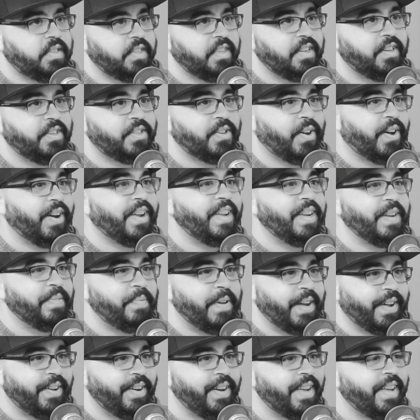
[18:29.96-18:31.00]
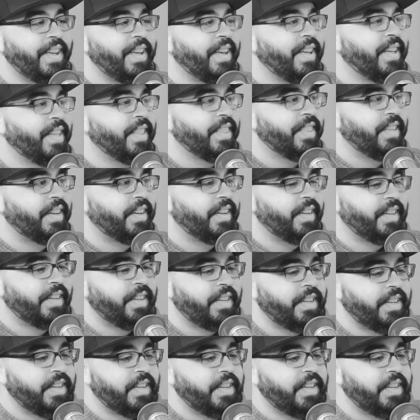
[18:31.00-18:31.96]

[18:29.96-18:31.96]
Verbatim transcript: and they're talking about the